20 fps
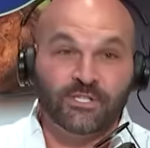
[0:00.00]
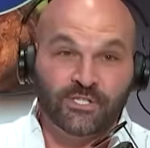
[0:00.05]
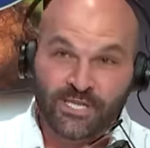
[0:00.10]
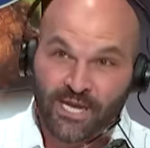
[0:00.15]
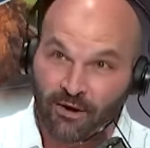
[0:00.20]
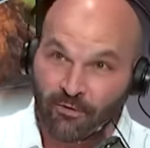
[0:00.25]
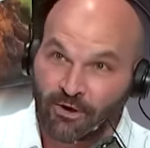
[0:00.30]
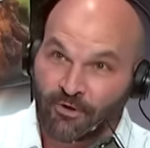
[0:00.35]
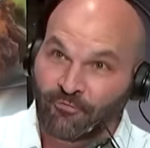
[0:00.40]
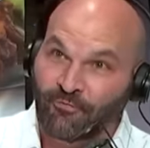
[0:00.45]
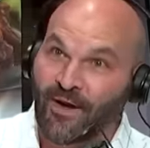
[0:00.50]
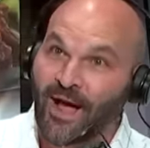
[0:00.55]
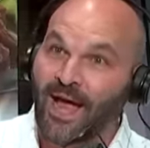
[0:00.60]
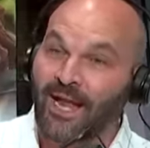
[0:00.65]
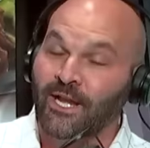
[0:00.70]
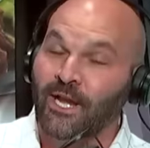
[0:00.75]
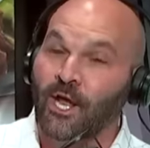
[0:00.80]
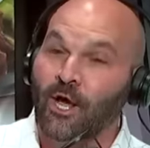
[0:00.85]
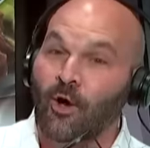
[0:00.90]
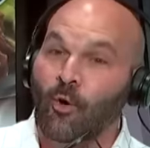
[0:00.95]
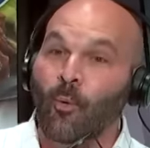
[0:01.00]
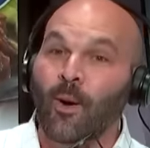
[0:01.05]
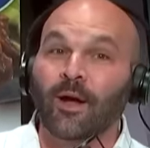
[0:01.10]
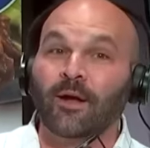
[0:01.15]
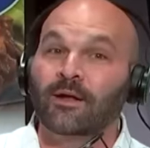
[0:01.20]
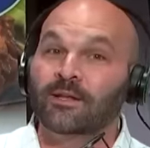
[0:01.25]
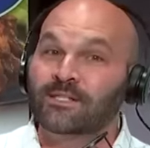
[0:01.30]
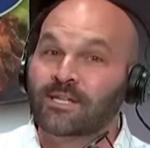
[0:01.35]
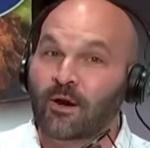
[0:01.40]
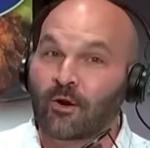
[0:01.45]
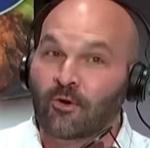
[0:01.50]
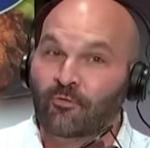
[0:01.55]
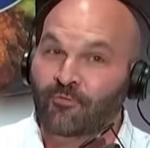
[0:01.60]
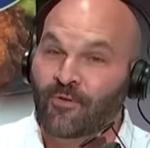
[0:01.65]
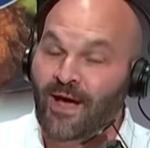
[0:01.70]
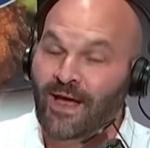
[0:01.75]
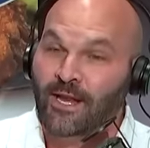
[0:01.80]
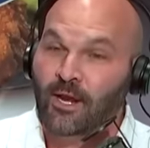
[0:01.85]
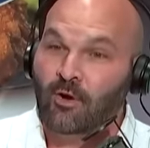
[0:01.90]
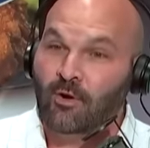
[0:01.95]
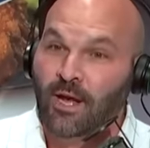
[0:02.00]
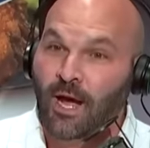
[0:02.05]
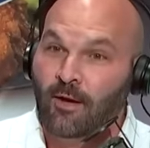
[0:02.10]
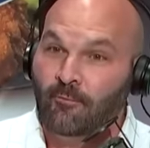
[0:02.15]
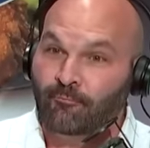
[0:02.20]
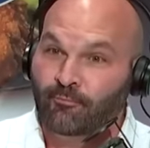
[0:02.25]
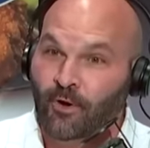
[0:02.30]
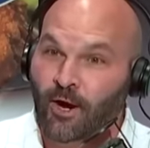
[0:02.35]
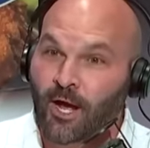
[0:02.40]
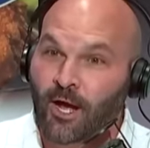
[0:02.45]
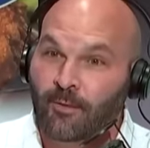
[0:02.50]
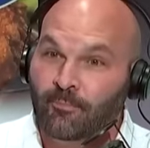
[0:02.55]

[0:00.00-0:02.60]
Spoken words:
It's Terry Fontenot. Where did Terry Fontenot come from?